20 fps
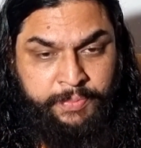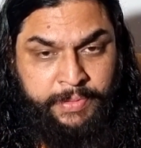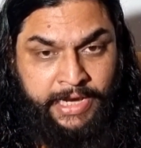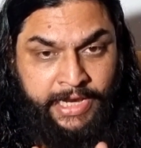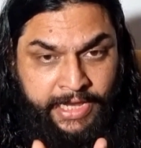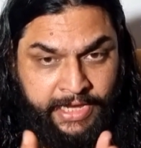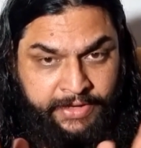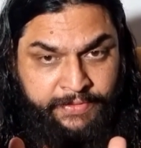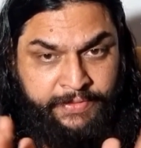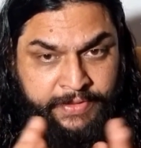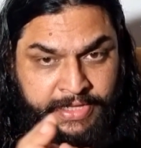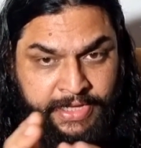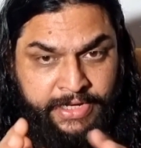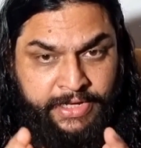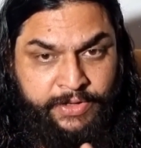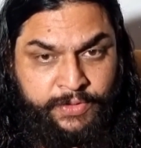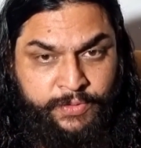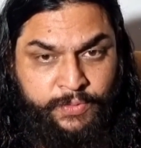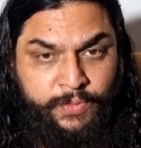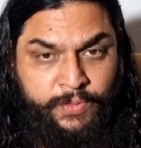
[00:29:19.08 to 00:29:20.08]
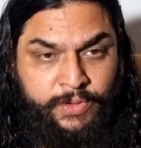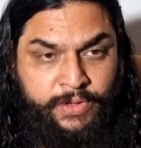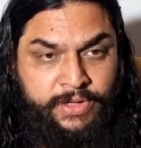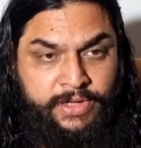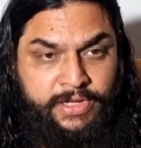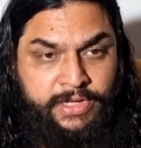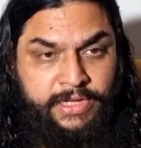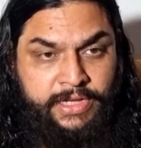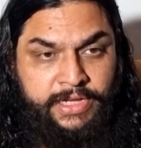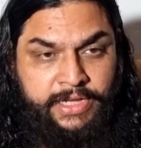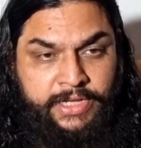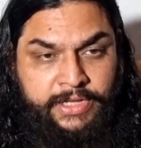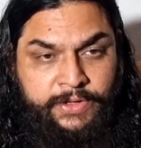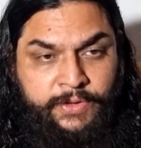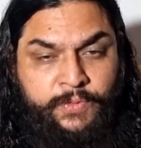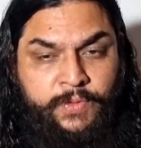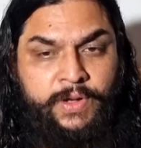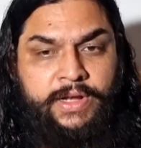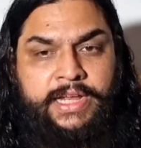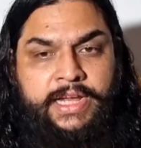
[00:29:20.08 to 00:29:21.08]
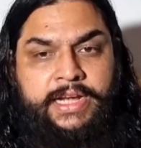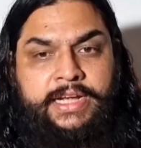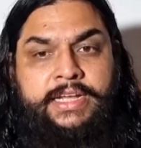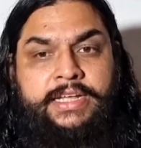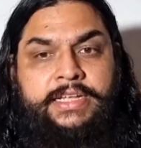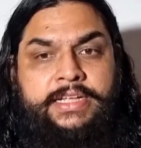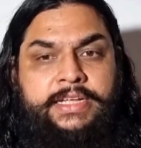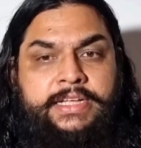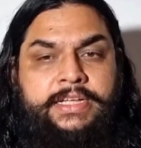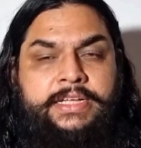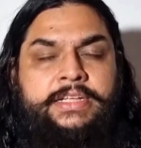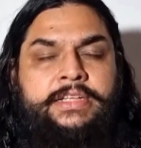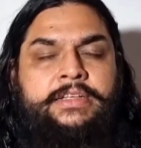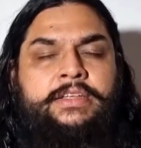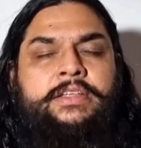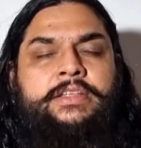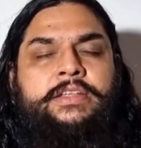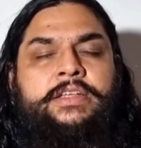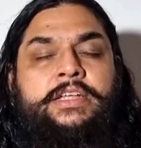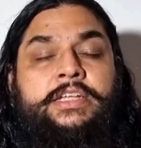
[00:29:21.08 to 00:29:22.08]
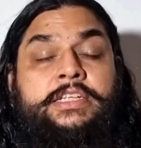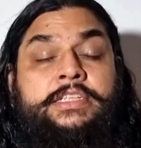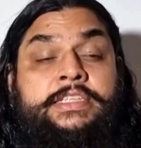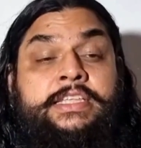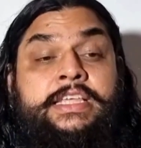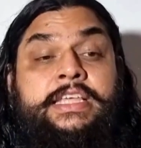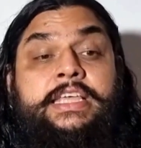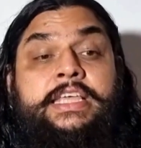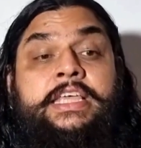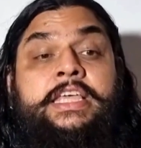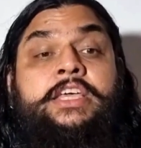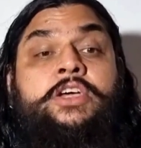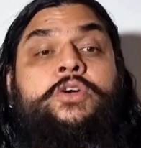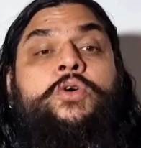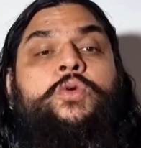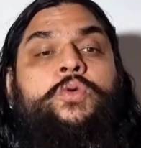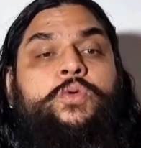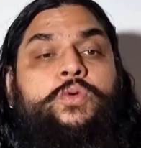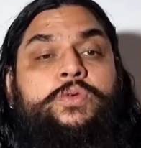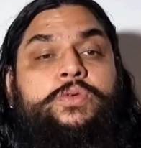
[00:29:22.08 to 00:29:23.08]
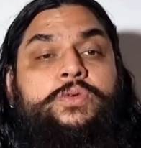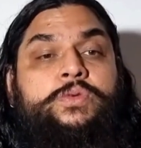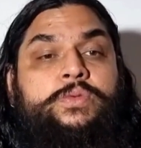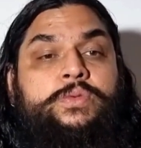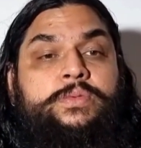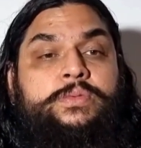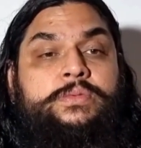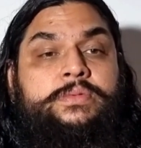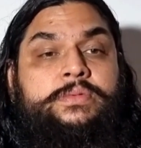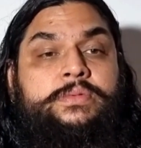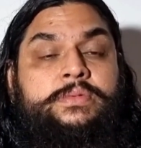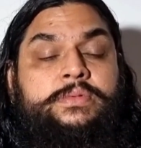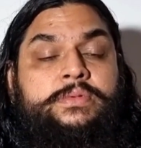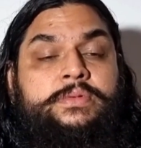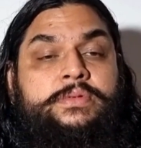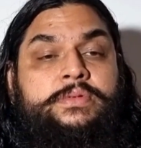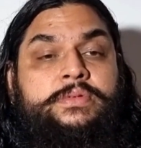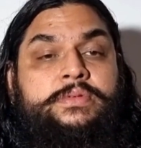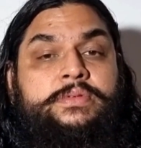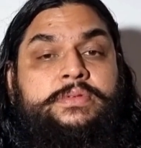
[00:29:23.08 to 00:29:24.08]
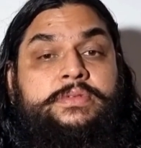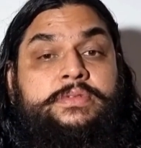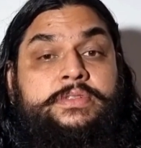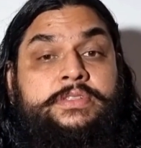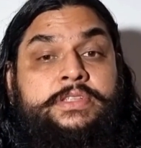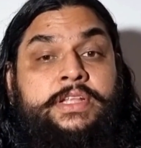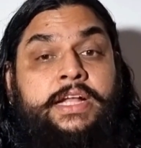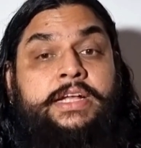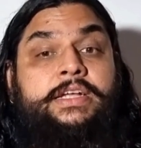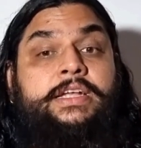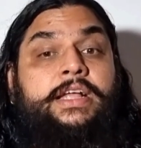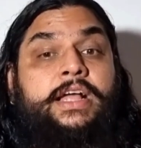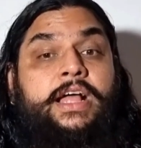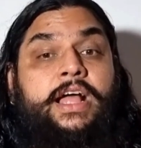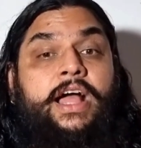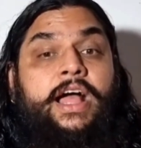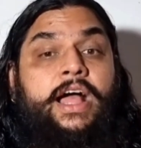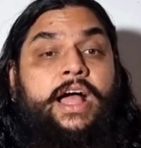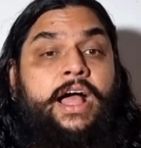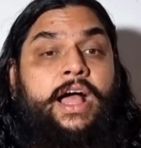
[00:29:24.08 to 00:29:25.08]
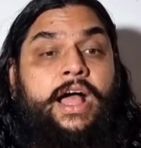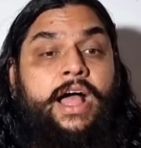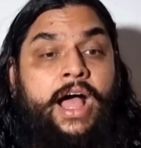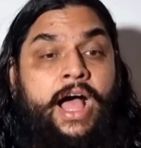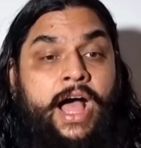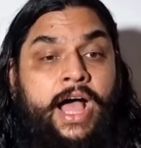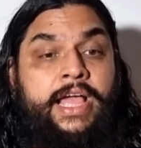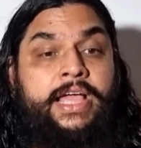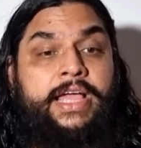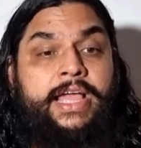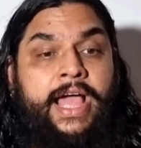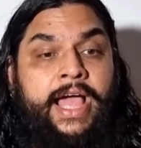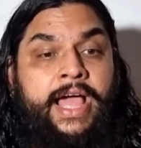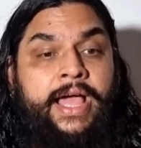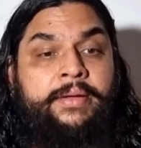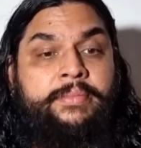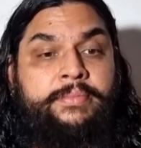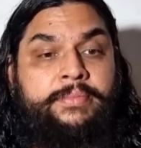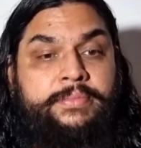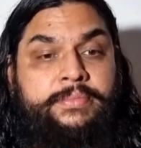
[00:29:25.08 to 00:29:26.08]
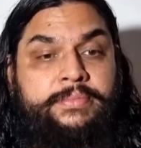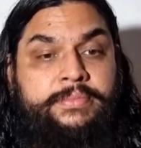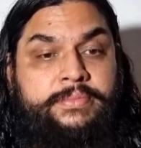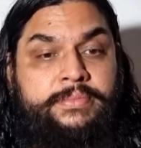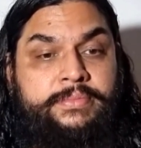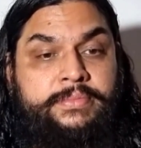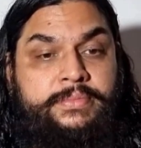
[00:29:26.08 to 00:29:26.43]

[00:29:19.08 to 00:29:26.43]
playing within you, you will get the ego. That I am.